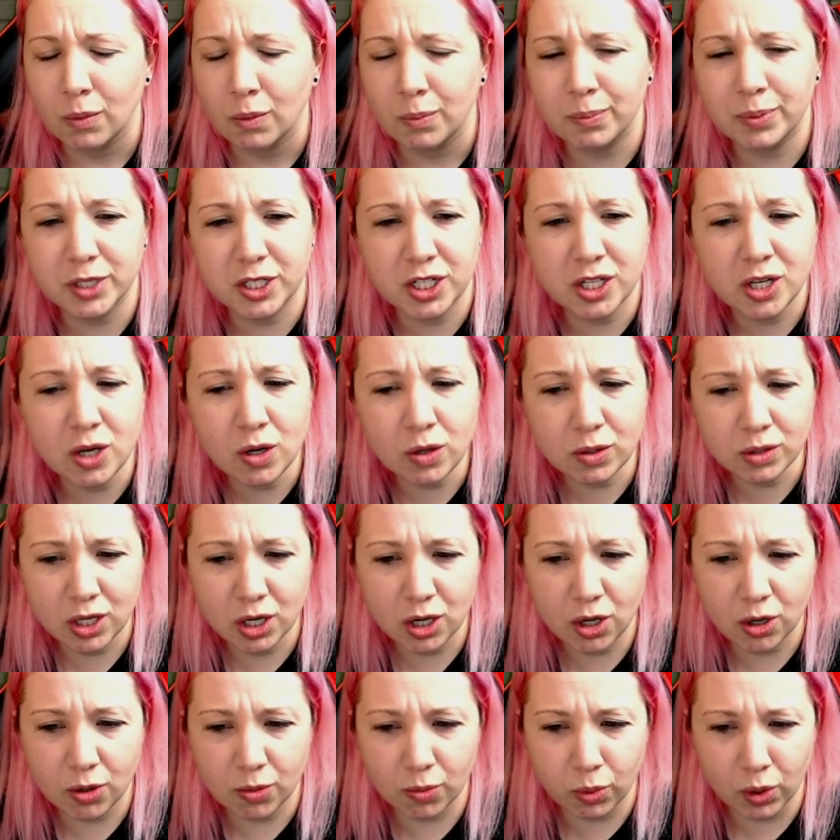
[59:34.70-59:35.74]

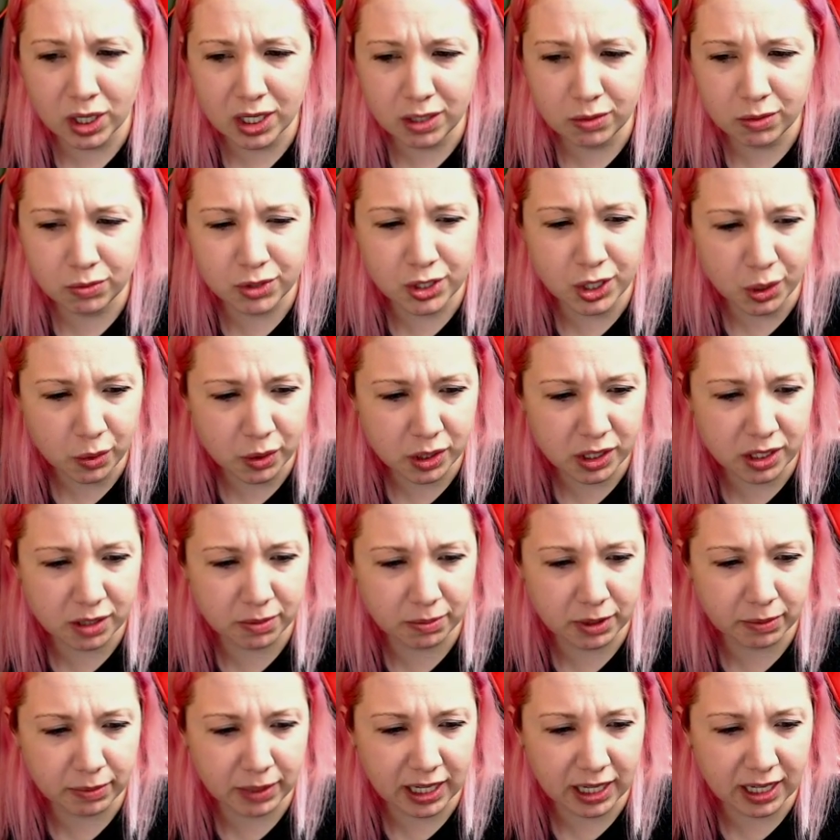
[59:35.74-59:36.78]
YouTube, what are you doing to
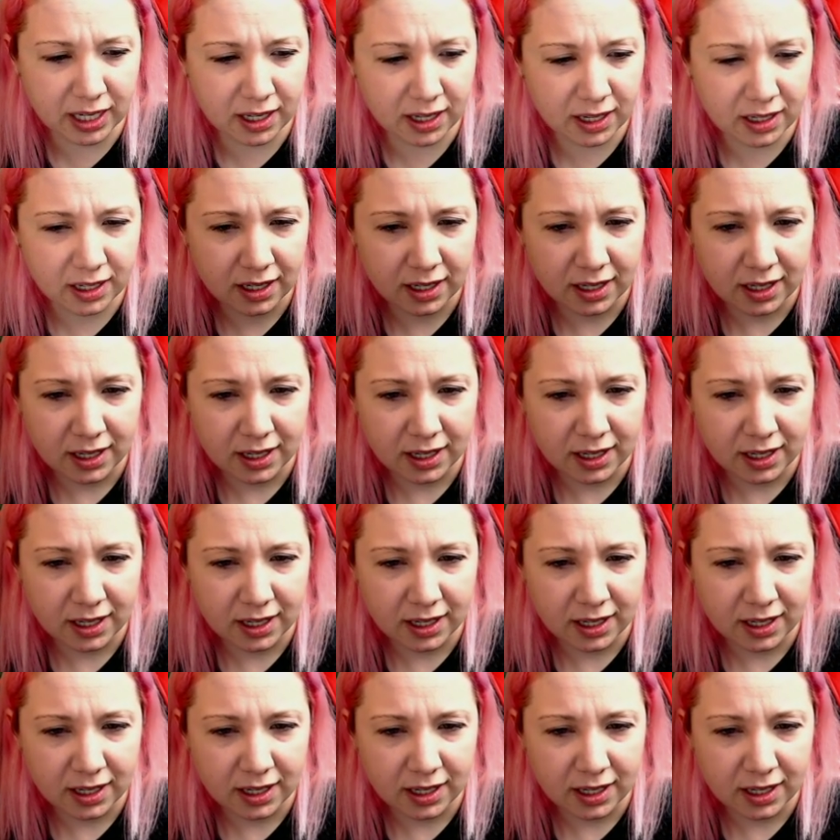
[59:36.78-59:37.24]
me, man?